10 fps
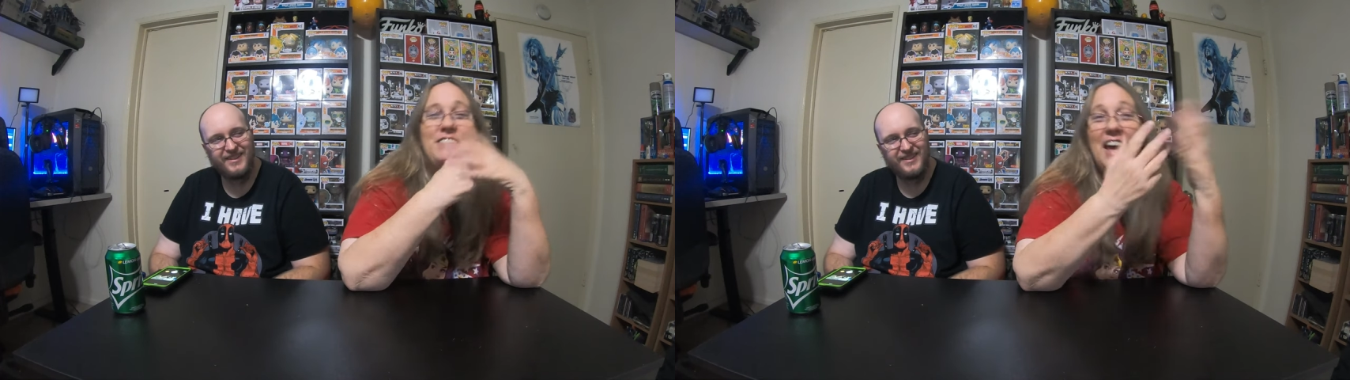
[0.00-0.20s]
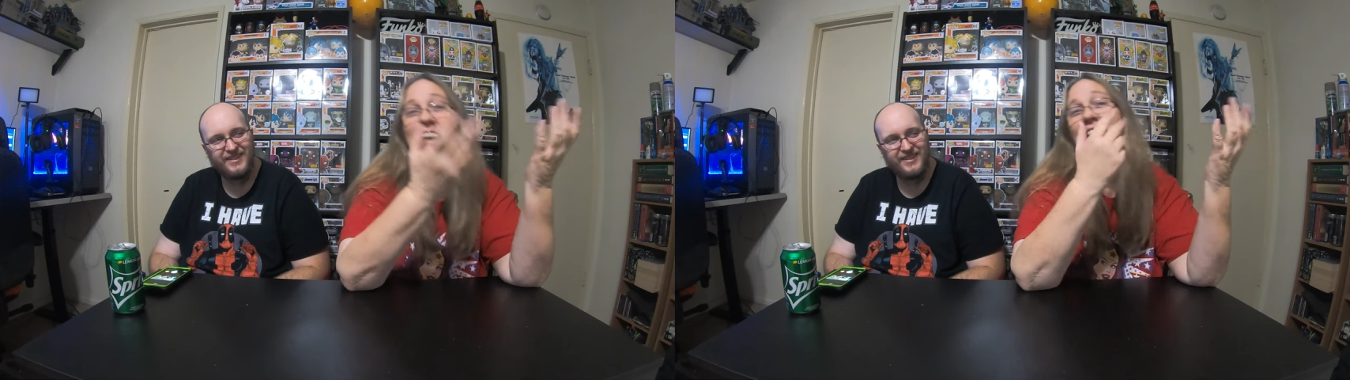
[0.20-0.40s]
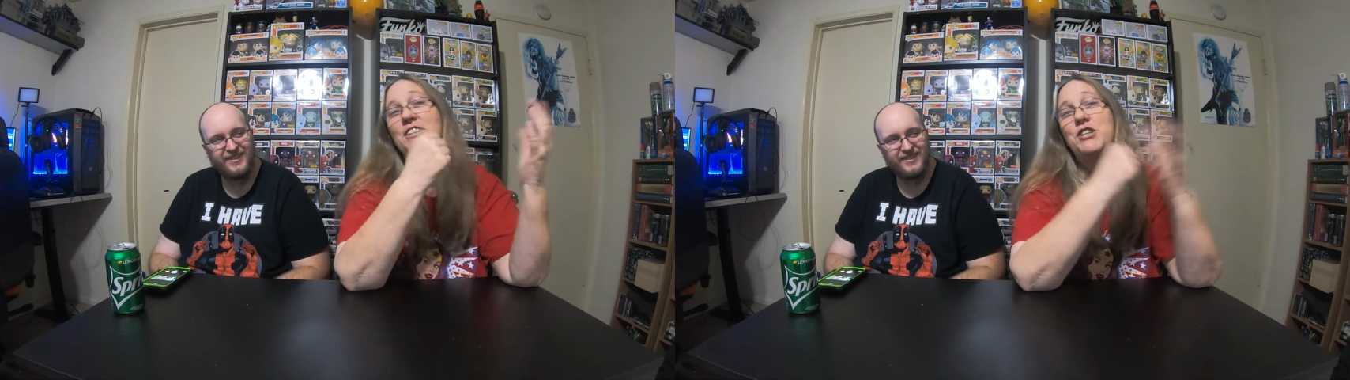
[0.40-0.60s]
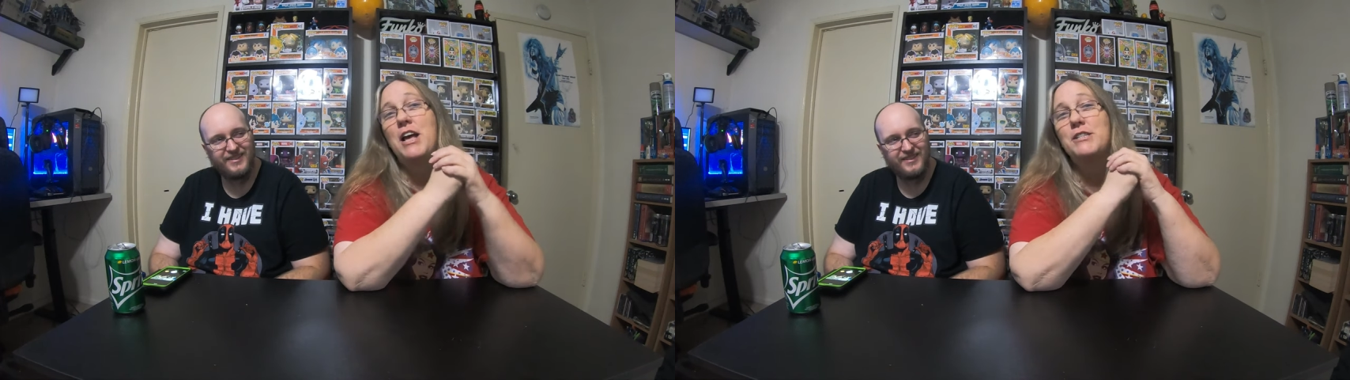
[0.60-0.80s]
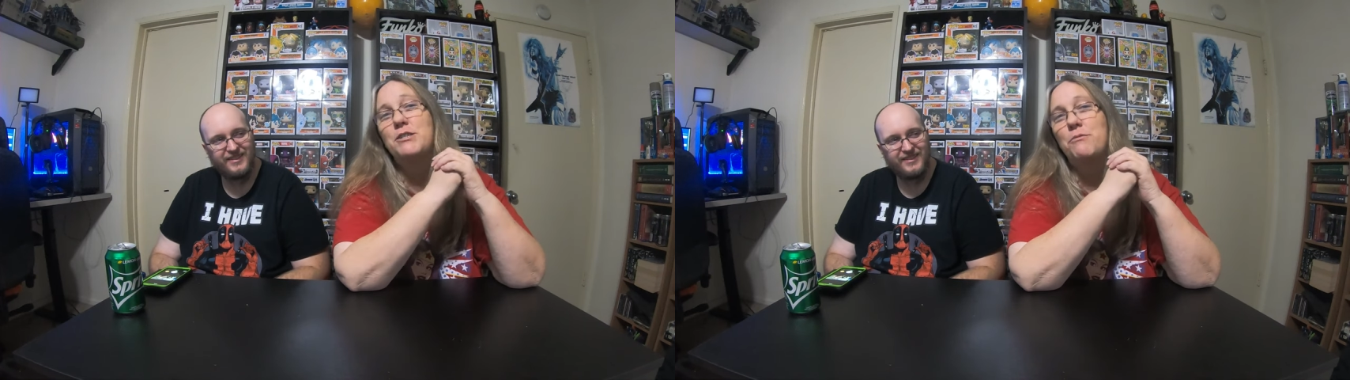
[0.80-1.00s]
Speaker 1: they get a
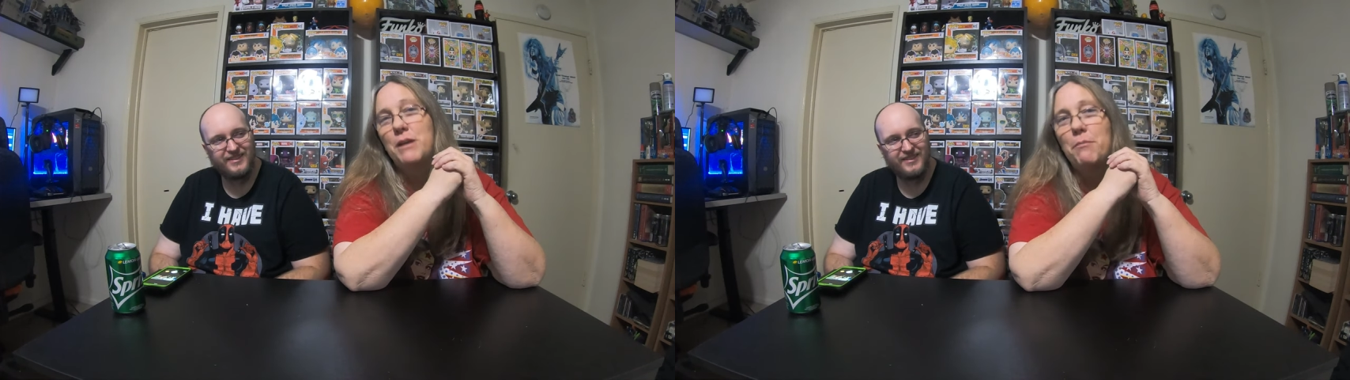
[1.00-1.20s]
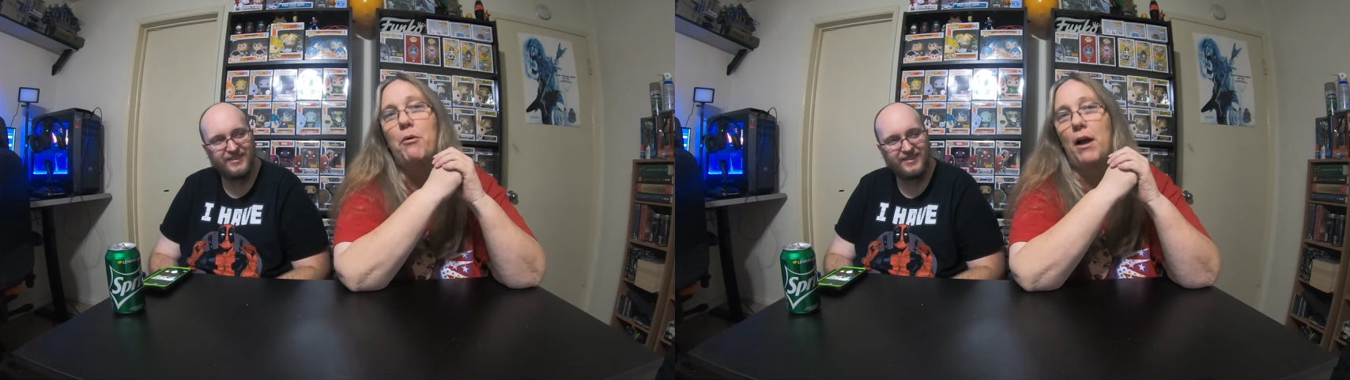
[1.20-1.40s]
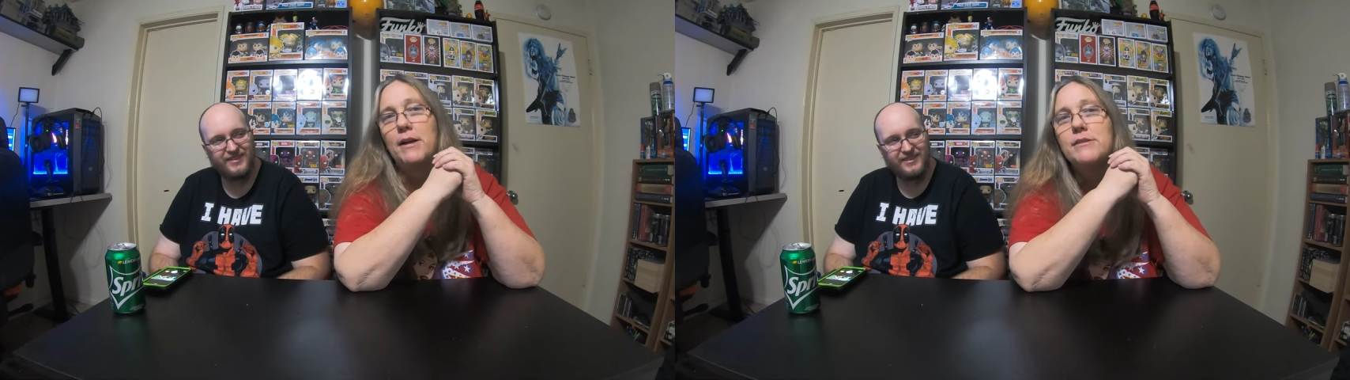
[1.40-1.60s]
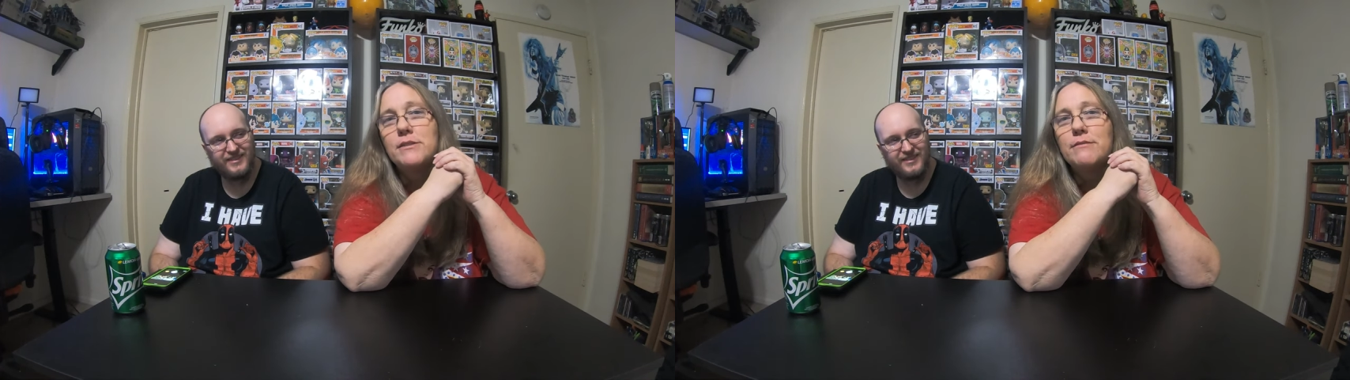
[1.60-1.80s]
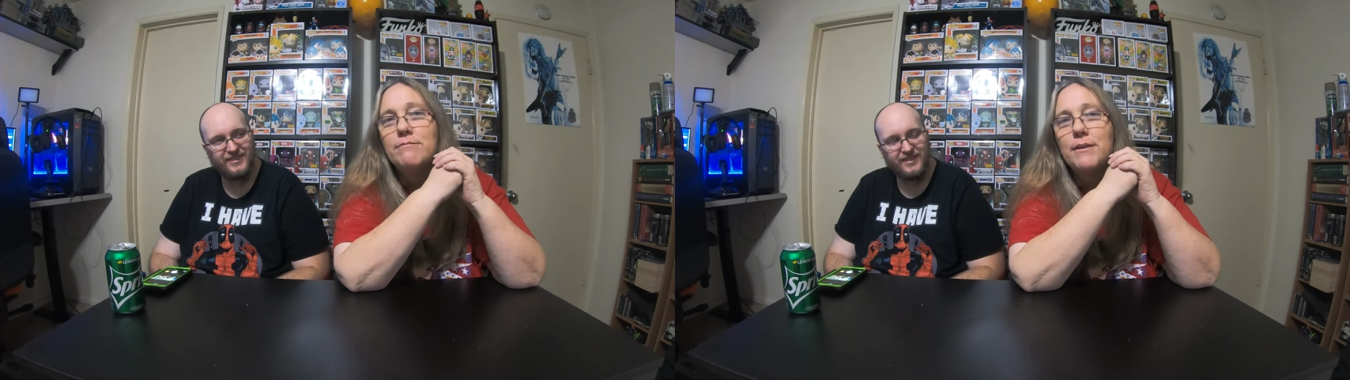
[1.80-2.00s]
chance to win a
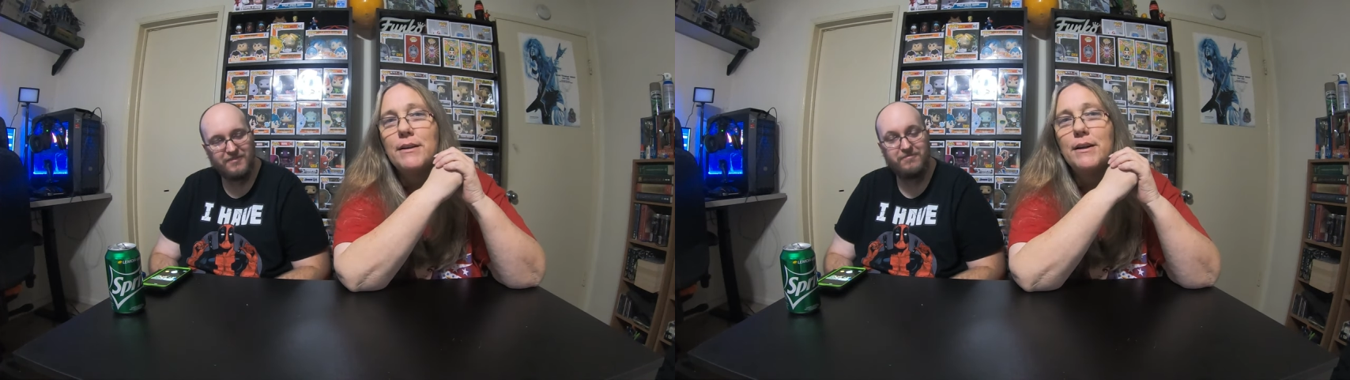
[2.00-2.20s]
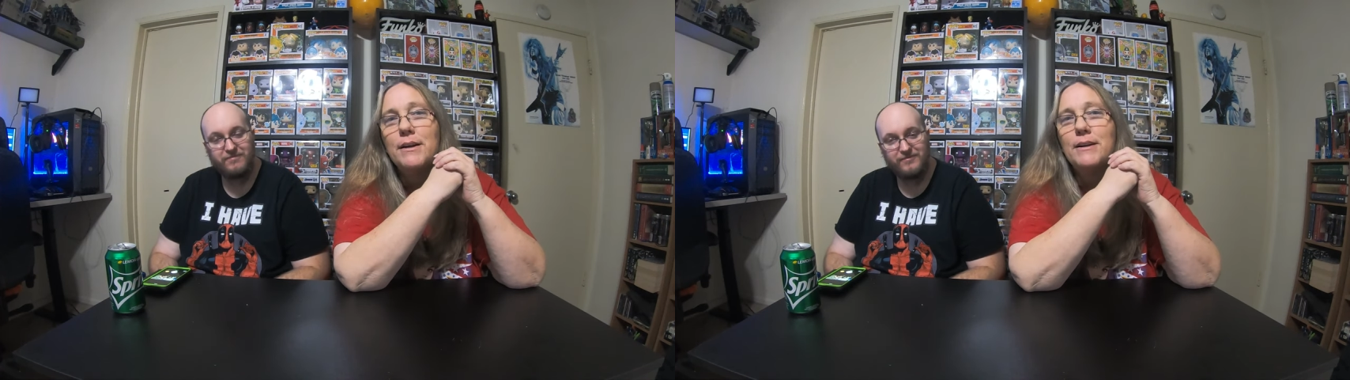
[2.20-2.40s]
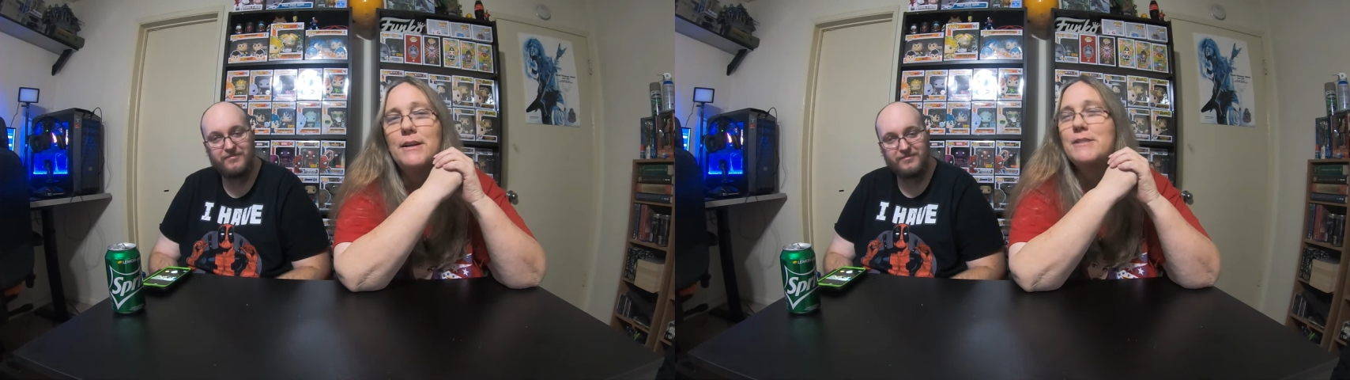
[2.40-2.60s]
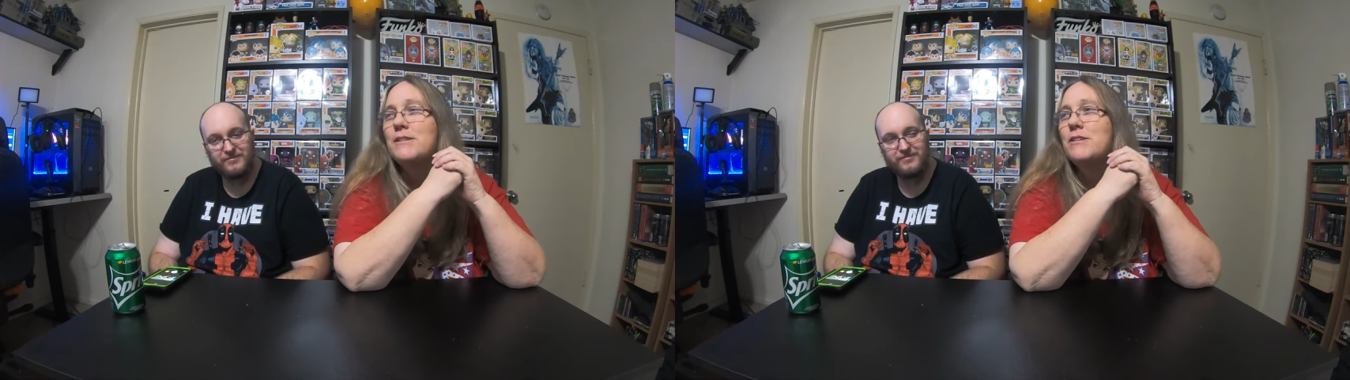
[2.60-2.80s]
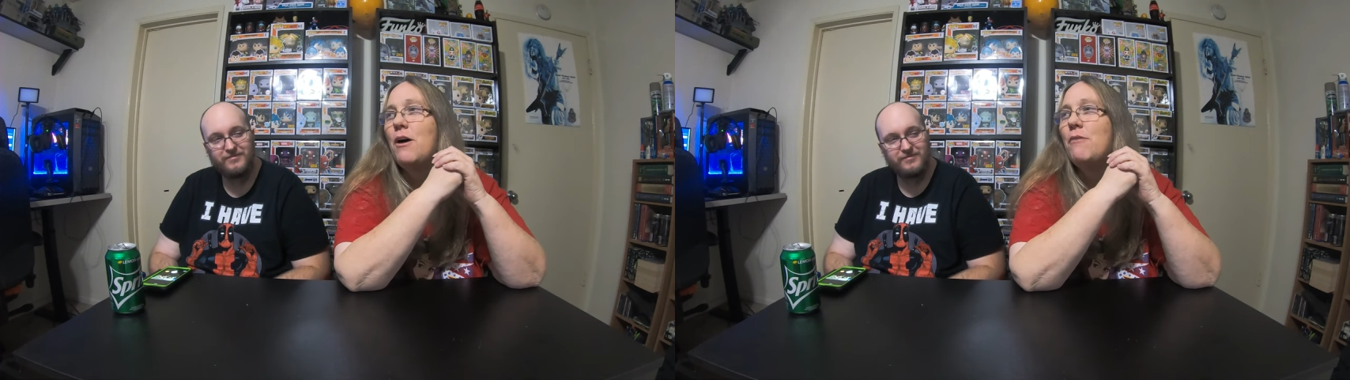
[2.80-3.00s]
prize. Because it's